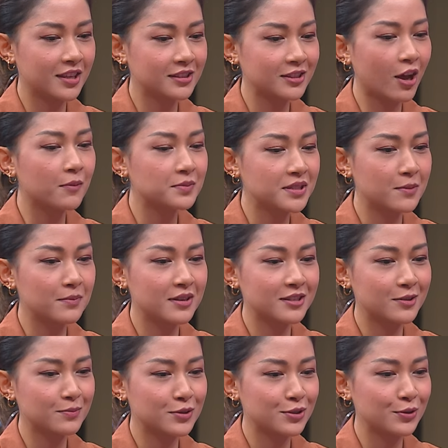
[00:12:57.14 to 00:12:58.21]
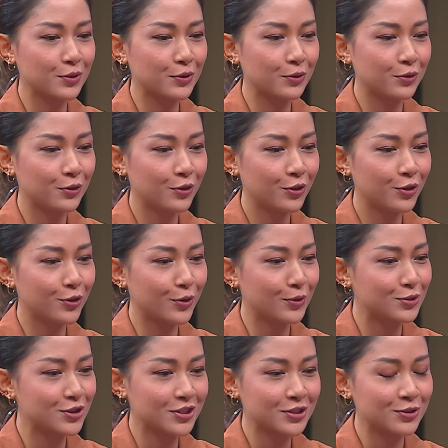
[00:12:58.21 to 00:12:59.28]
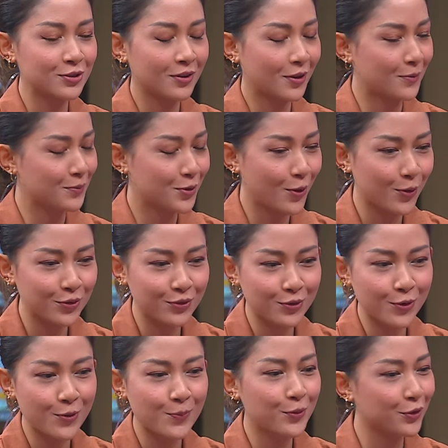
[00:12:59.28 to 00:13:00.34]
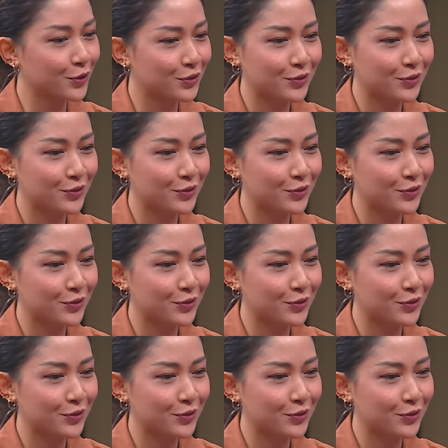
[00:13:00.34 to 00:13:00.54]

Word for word: this optimism to, you know, just um, go through, pull